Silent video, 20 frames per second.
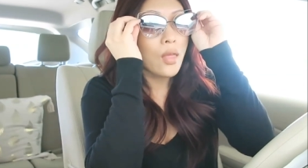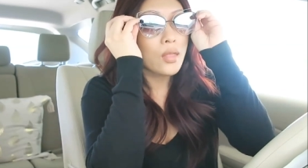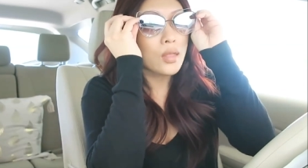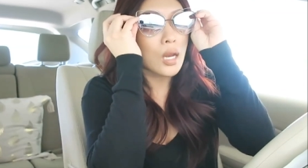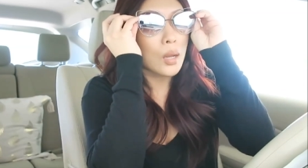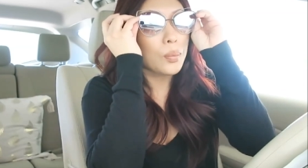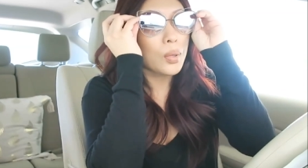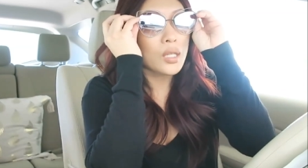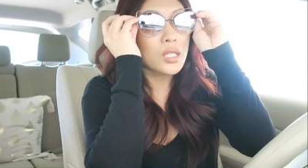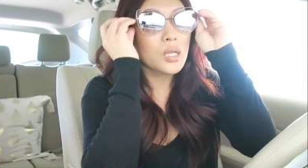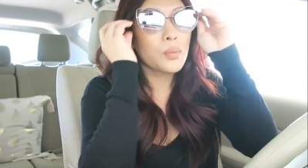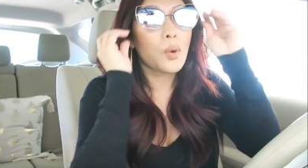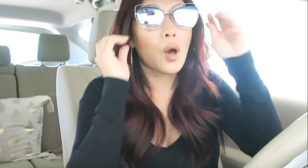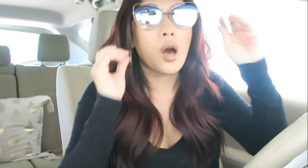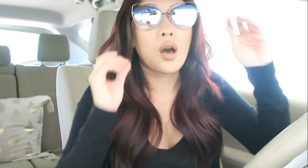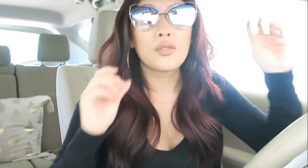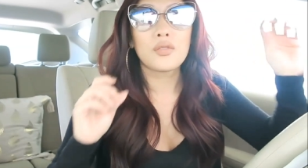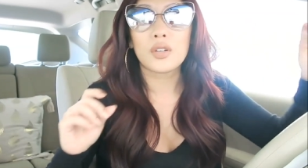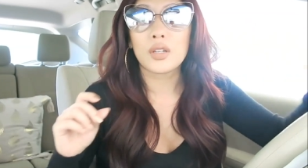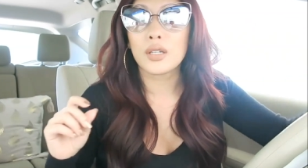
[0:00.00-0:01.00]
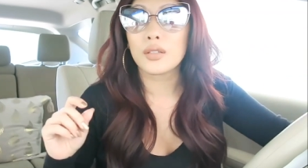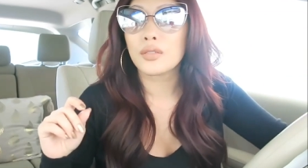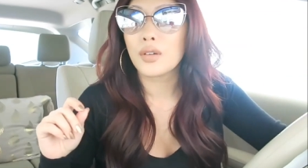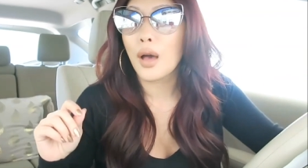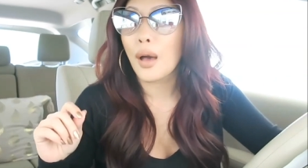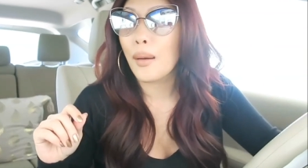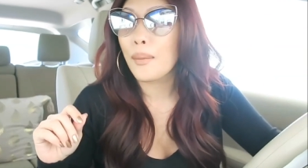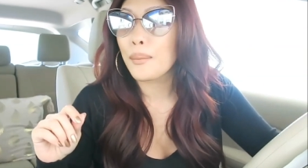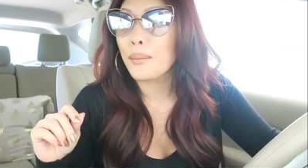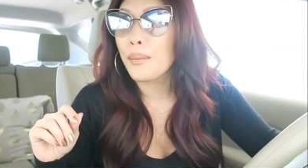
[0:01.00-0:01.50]
that I picked up off of
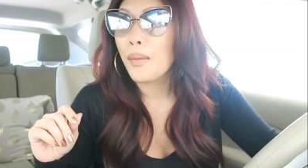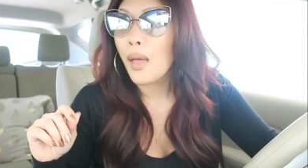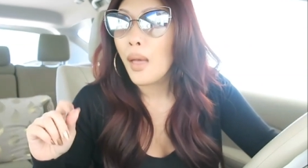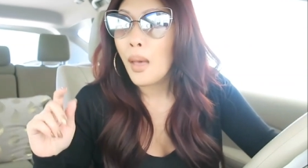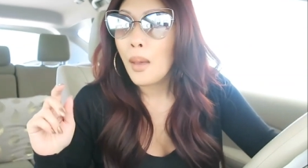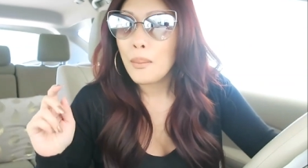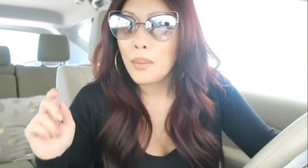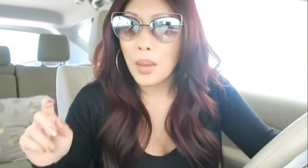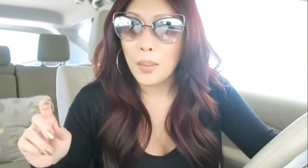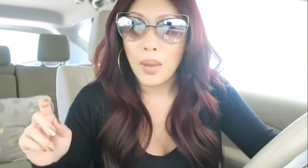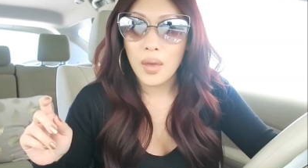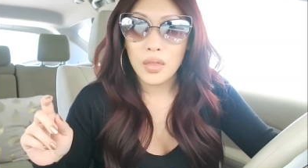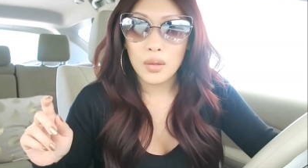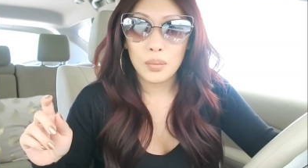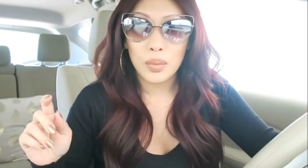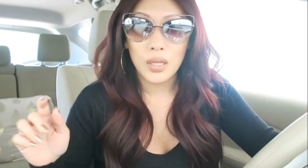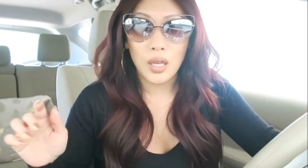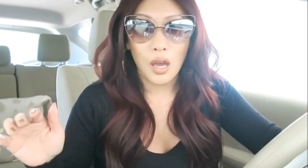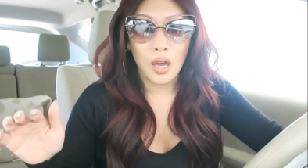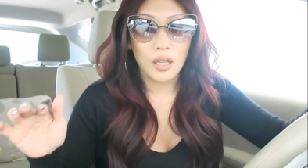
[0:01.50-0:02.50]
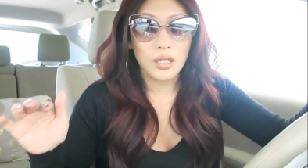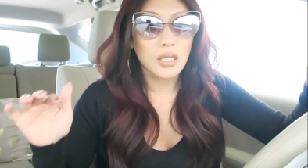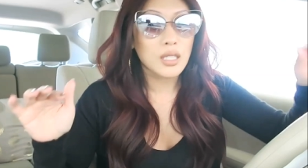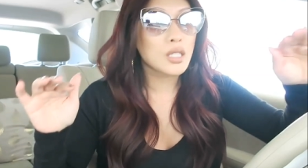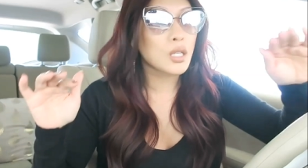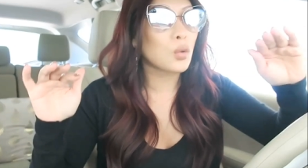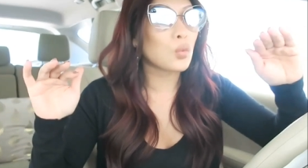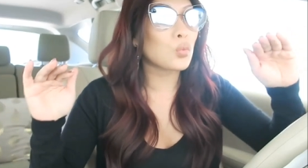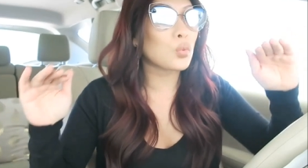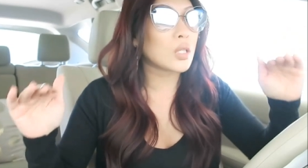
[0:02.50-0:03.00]
um, Bed Bath & Beyond
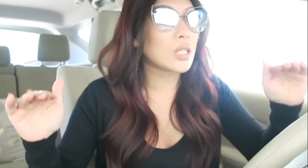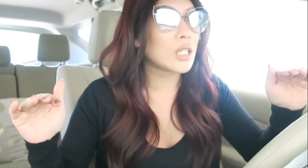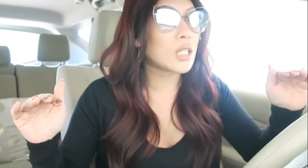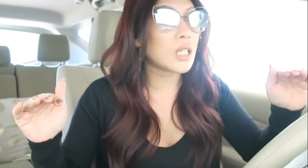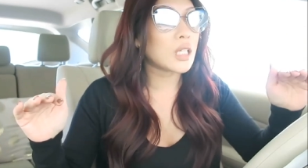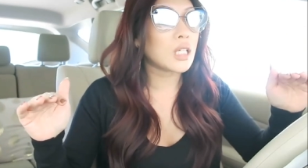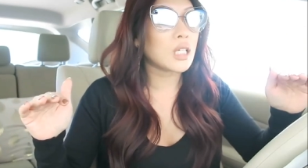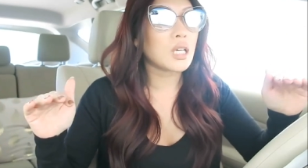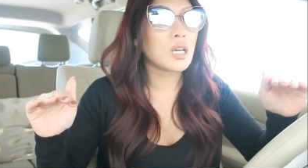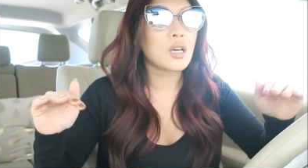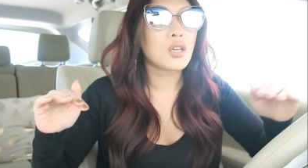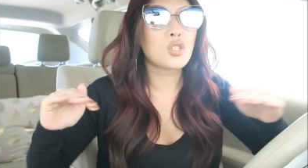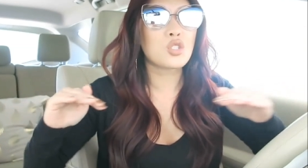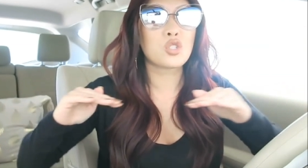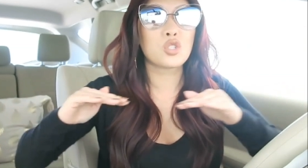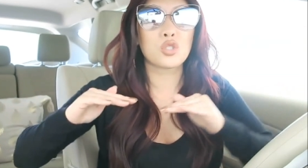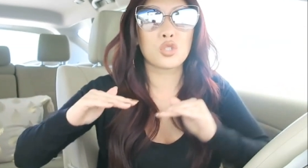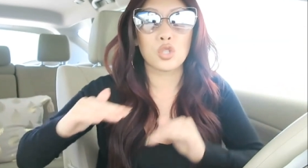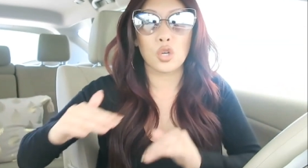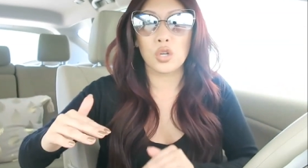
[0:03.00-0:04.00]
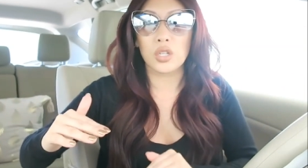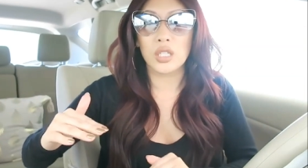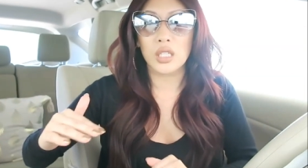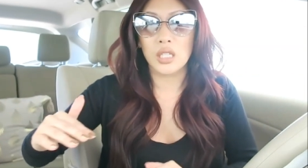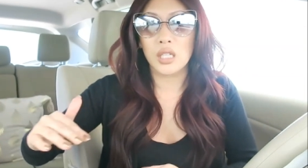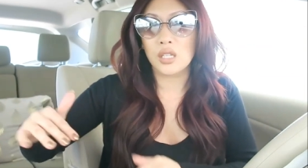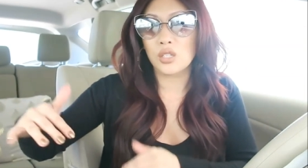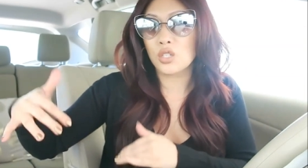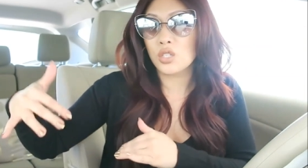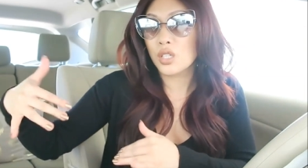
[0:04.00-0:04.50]
it's like really
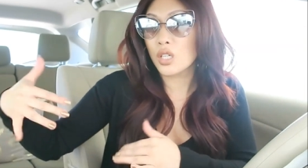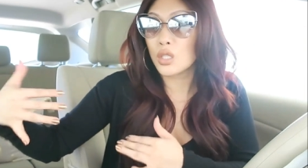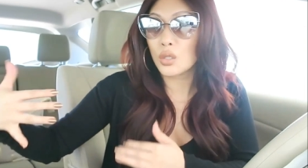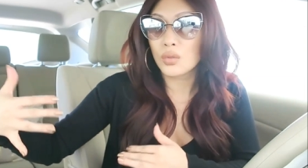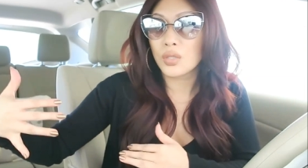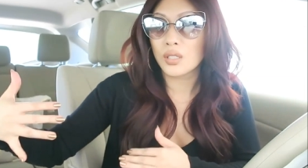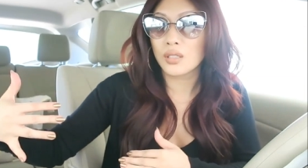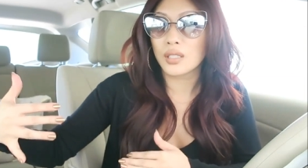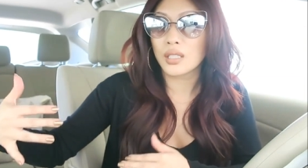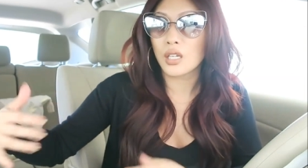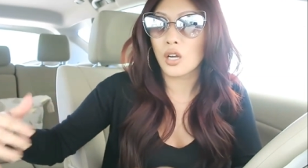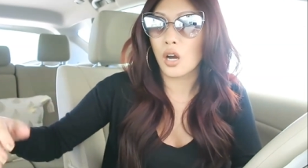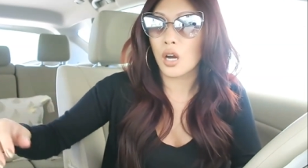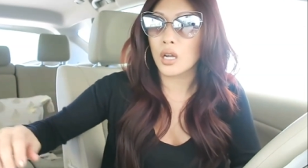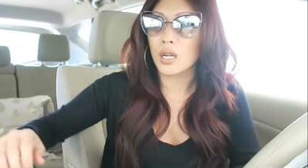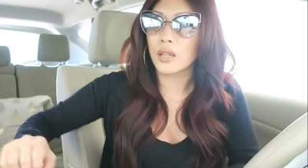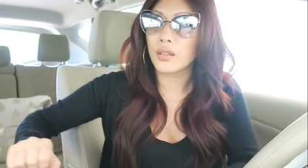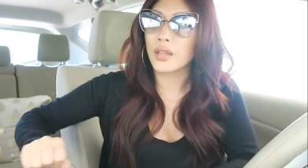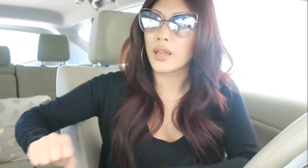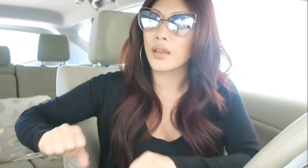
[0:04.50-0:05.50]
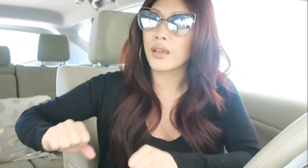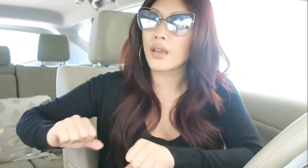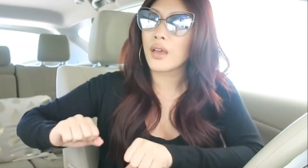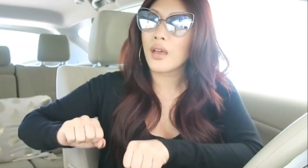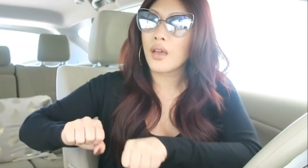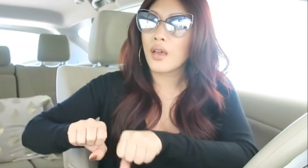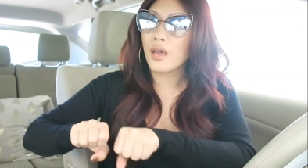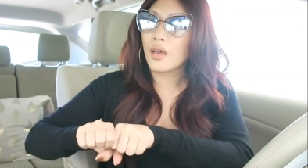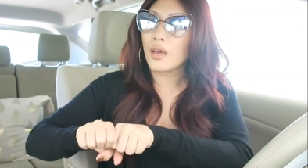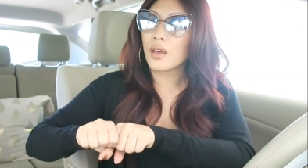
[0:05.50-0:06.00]
sturdy it's just like a utility cart and like
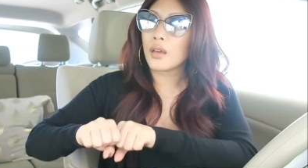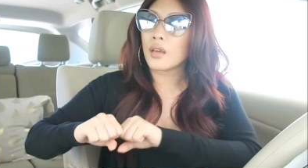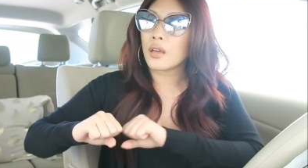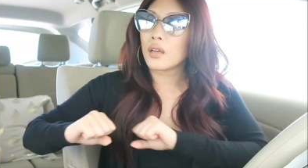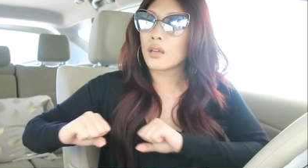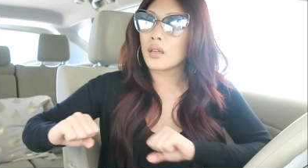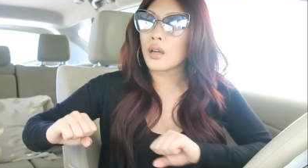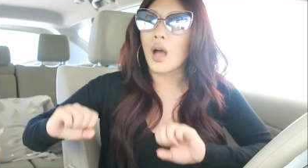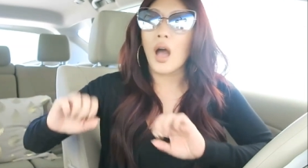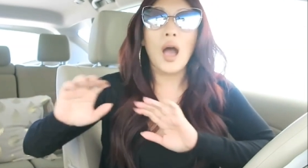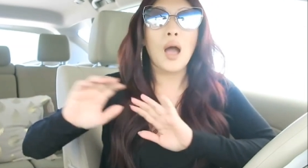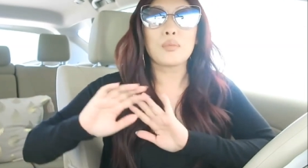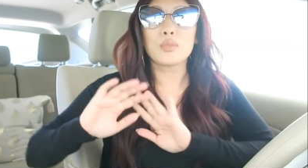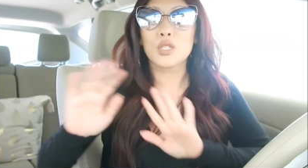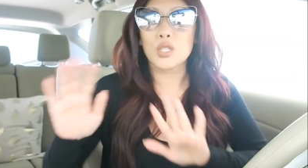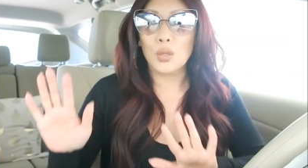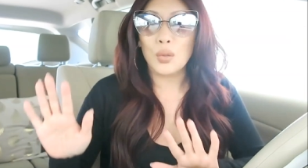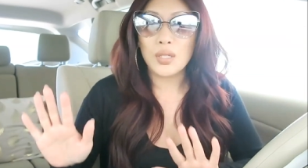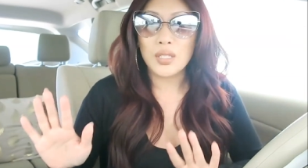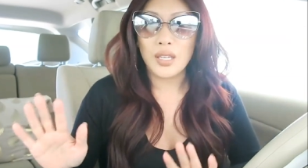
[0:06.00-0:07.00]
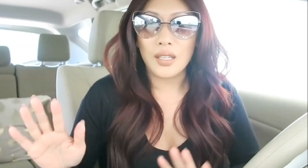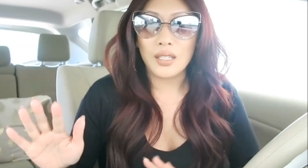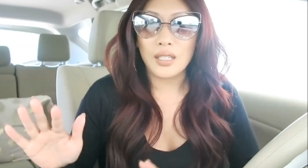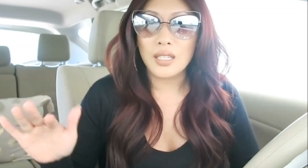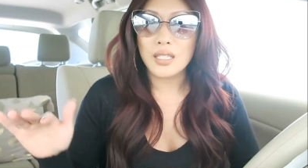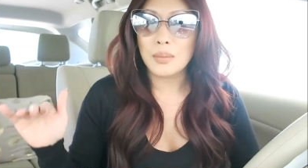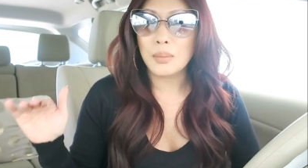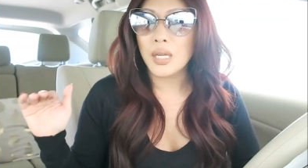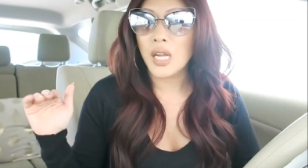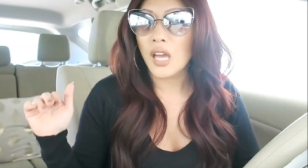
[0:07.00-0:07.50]
I'm just so excited
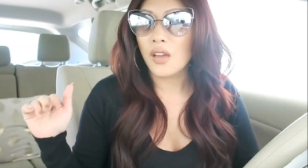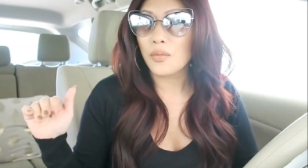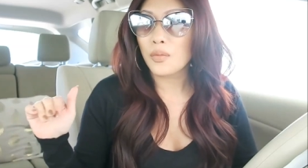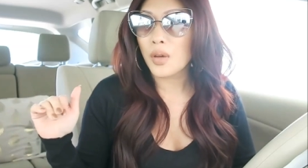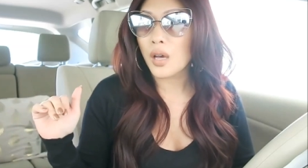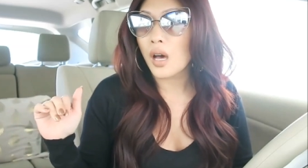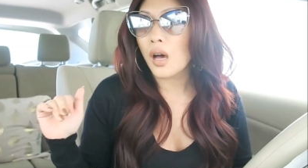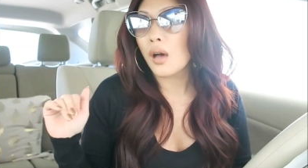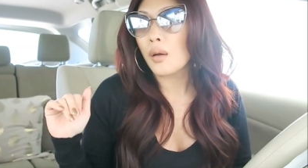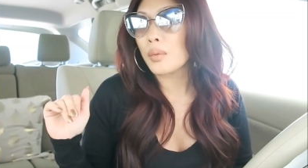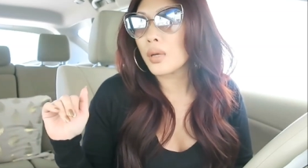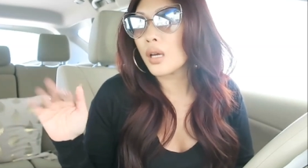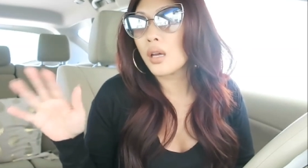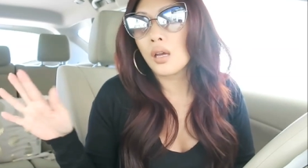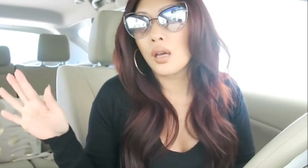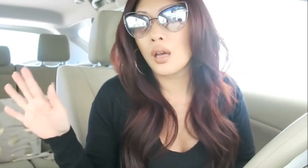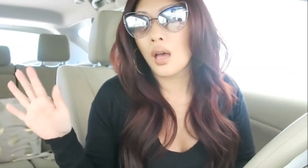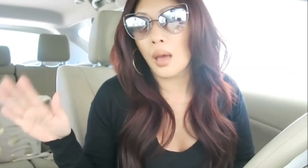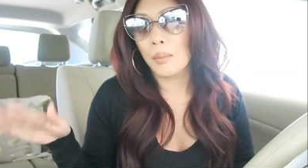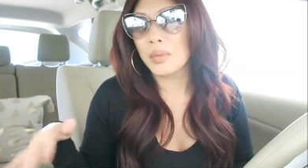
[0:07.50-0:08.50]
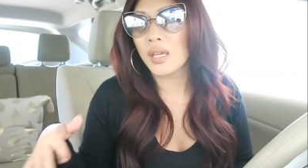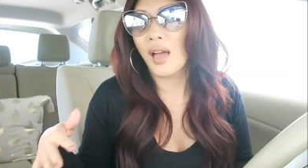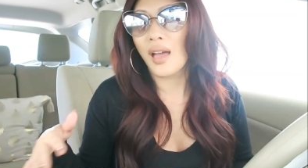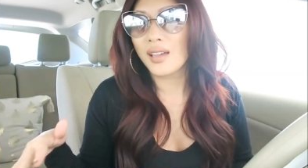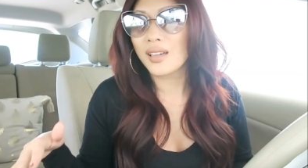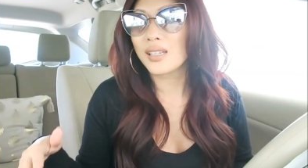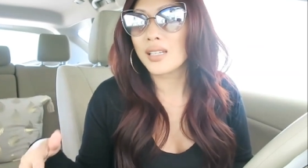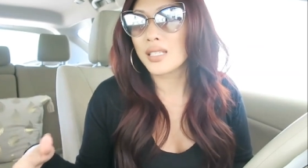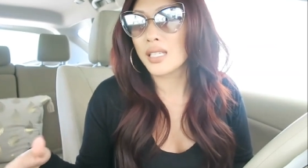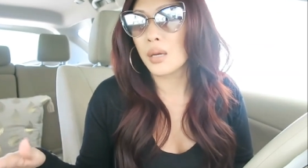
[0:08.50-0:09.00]
because I'm going to have, um, I mean,
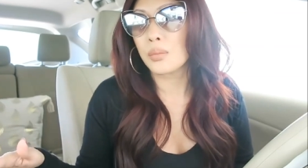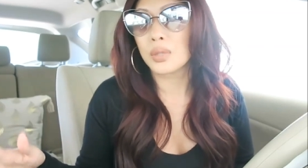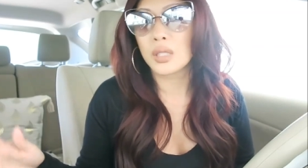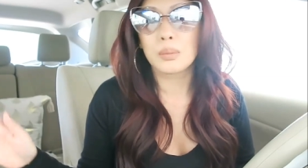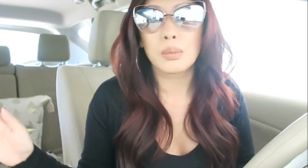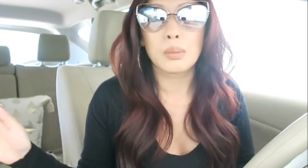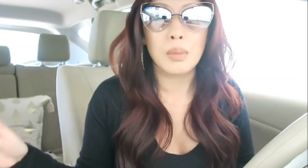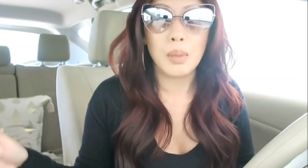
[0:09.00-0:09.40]
I could assemble it.